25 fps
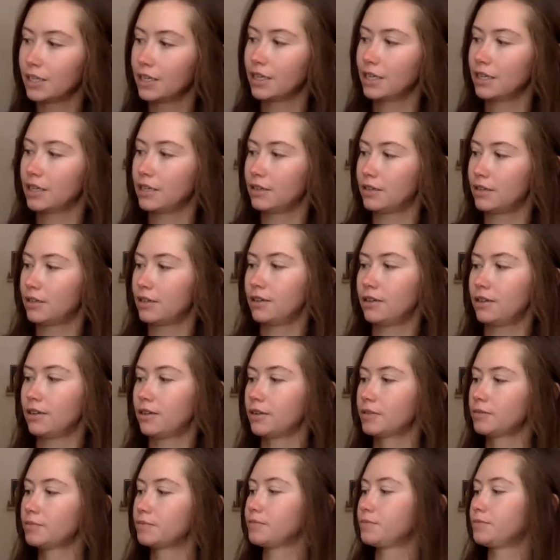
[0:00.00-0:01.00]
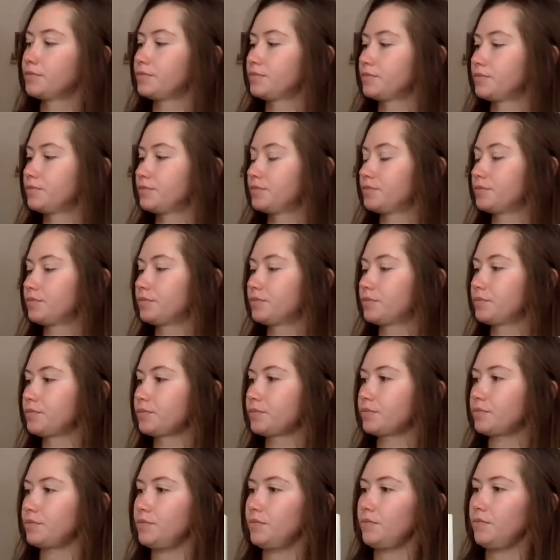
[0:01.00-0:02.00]

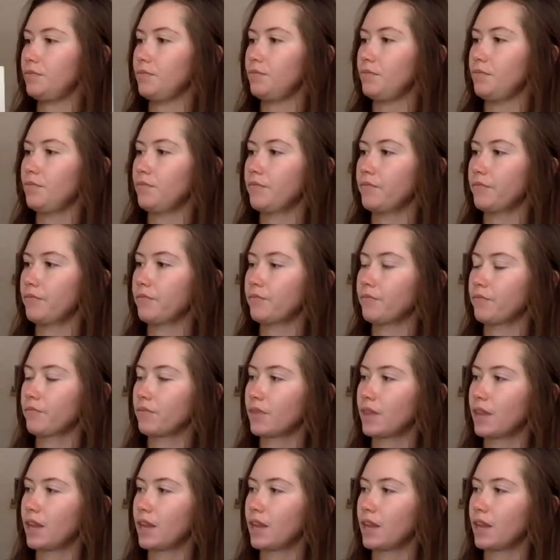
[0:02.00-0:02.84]
No one is speaking in this clip.